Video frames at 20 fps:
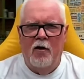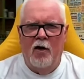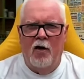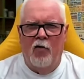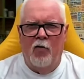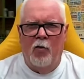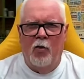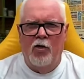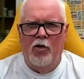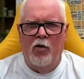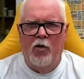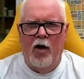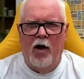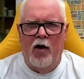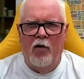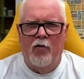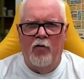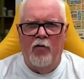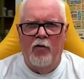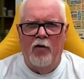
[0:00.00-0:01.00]
of what you
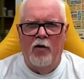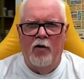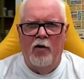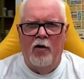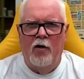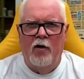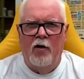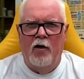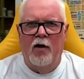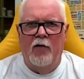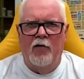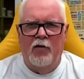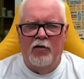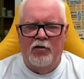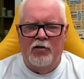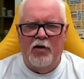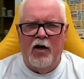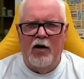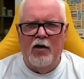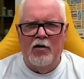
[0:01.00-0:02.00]
have in the
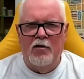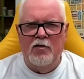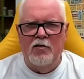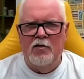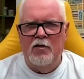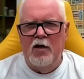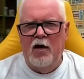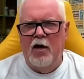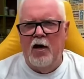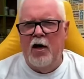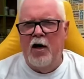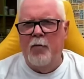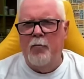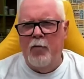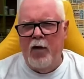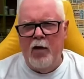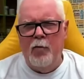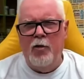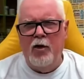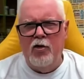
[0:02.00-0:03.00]
States, and
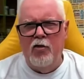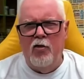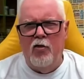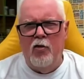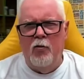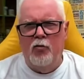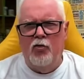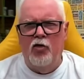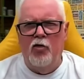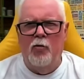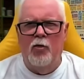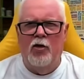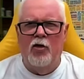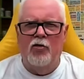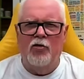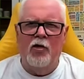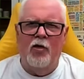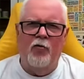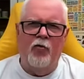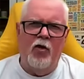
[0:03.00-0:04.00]
maybe Europe too,
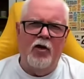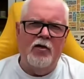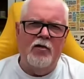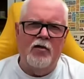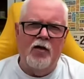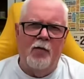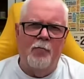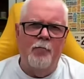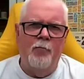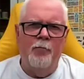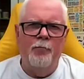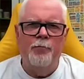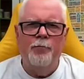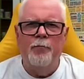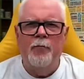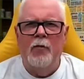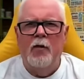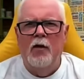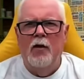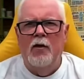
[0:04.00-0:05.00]
because I've read some
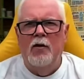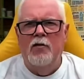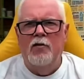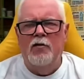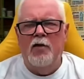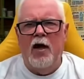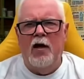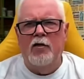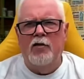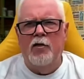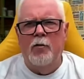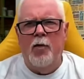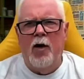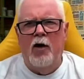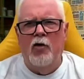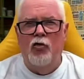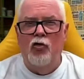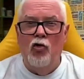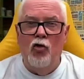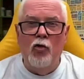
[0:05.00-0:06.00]
stats
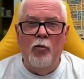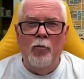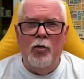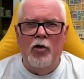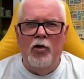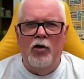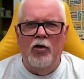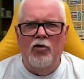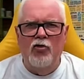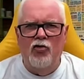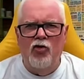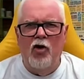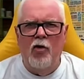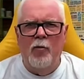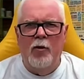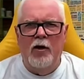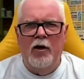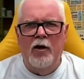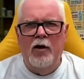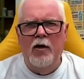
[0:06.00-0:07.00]
about Nuremberg in
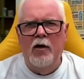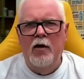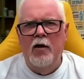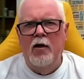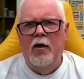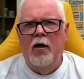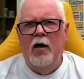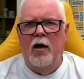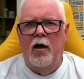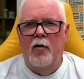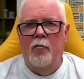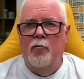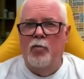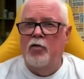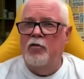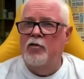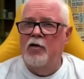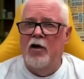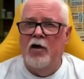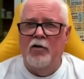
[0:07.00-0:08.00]
Germany, and
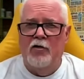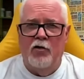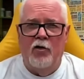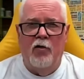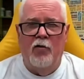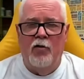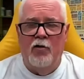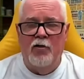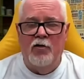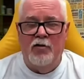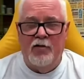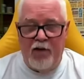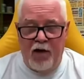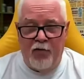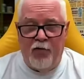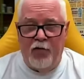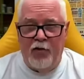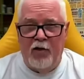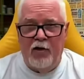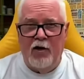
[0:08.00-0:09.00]
Bosnia and Herzegovina is
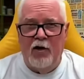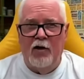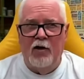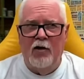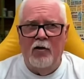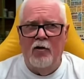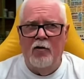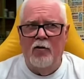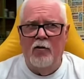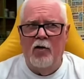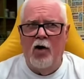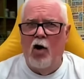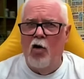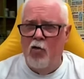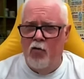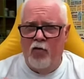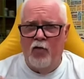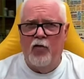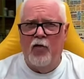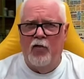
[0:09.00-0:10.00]
definitely
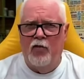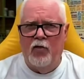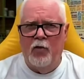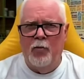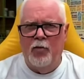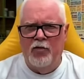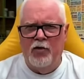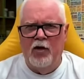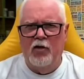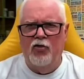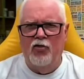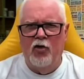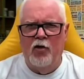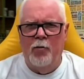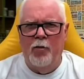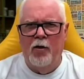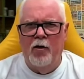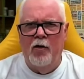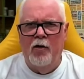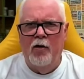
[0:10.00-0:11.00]
over 50%
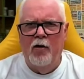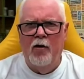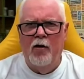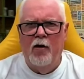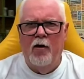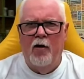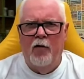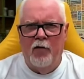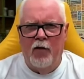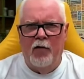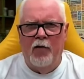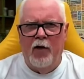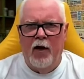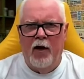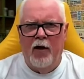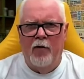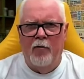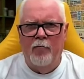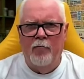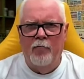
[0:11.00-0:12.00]
cheaper than
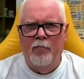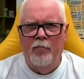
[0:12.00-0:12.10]
there.